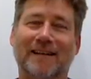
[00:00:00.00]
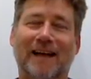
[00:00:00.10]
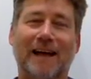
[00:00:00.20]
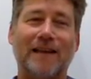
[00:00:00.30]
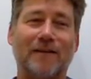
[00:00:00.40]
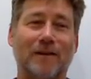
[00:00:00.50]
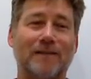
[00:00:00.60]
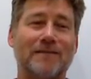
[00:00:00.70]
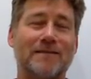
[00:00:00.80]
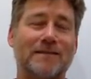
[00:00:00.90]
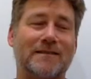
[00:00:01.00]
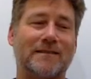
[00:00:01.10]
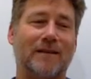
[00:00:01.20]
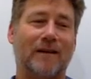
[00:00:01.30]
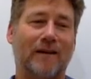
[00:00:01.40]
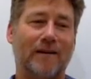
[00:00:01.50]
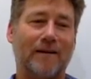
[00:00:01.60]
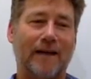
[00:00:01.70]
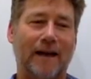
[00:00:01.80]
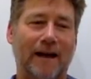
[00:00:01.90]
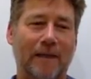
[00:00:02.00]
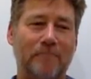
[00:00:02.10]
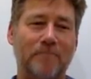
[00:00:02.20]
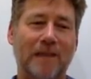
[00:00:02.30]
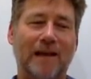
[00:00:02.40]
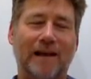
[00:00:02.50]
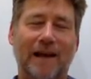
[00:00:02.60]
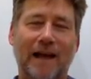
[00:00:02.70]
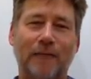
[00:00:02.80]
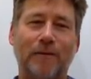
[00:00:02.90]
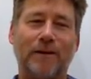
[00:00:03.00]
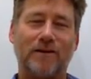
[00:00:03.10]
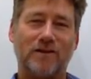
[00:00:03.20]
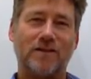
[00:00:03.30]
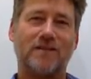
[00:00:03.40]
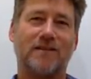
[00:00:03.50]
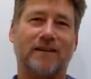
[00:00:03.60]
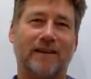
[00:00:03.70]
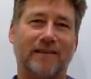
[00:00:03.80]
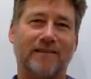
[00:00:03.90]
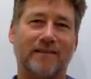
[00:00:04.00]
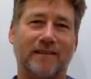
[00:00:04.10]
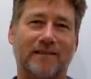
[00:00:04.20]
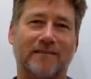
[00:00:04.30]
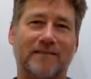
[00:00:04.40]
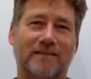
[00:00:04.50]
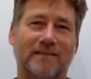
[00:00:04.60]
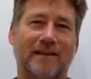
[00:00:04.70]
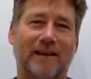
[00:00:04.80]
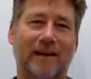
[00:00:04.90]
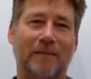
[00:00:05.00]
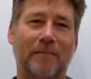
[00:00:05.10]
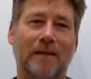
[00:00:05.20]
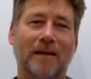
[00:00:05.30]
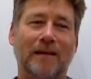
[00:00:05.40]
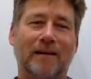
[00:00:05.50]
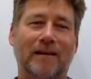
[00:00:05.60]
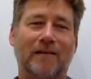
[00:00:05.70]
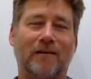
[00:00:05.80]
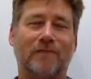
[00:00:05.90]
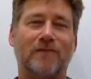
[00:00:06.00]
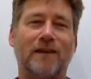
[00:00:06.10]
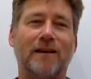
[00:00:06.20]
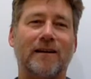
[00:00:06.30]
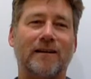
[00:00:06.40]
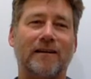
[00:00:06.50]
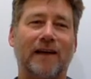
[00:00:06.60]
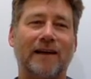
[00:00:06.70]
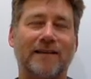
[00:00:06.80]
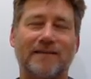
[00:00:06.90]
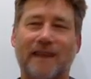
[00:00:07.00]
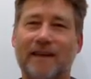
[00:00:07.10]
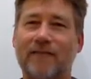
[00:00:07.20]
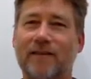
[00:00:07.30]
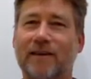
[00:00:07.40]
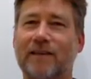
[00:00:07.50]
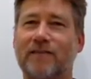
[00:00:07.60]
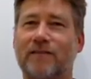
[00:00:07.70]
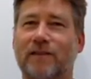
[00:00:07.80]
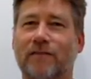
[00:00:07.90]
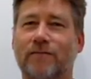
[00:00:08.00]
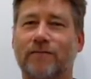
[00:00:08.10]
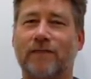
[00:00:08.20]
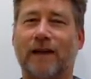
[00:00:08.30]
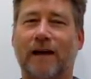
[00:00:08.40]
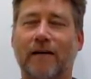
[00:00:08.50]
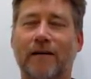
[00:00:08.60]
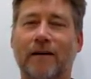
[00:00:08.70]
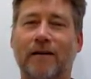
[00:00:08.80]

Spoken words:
The cons are. Language is trying to understand if you can get to